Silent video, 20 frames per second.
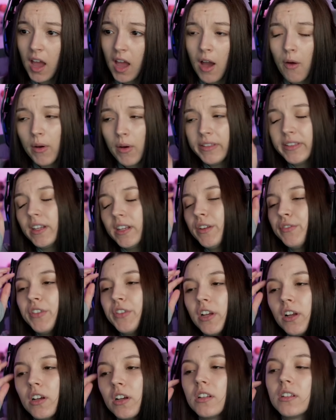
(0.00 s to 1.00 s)
I wonder if
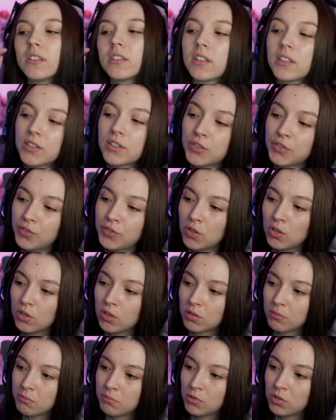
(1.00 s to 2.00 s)
they're gonna
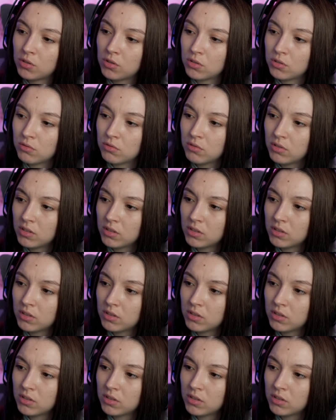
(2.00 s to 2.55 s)
transform though.